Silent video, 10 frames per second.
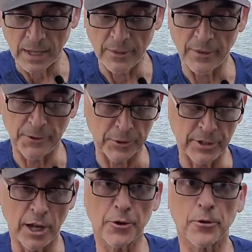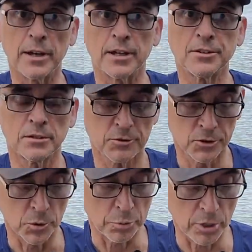and then with the other end,
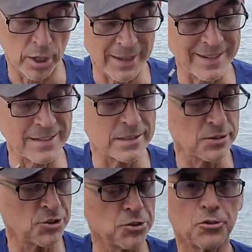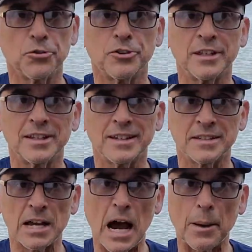you'll plug it into the
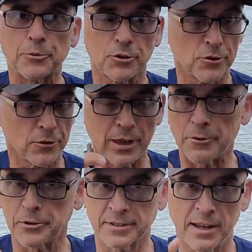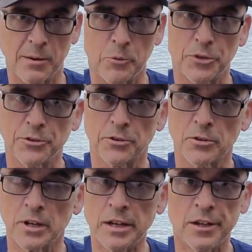adapter that would come with
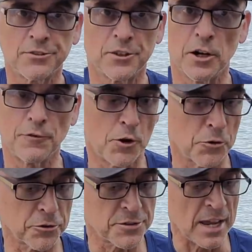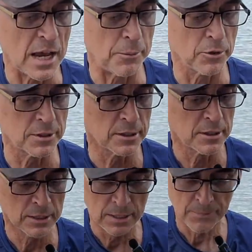your cell phone or tablet,
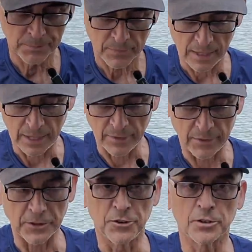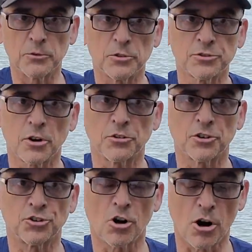and then the unit will start
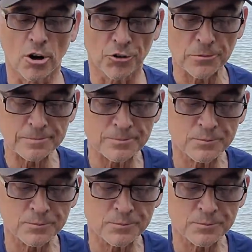to charge.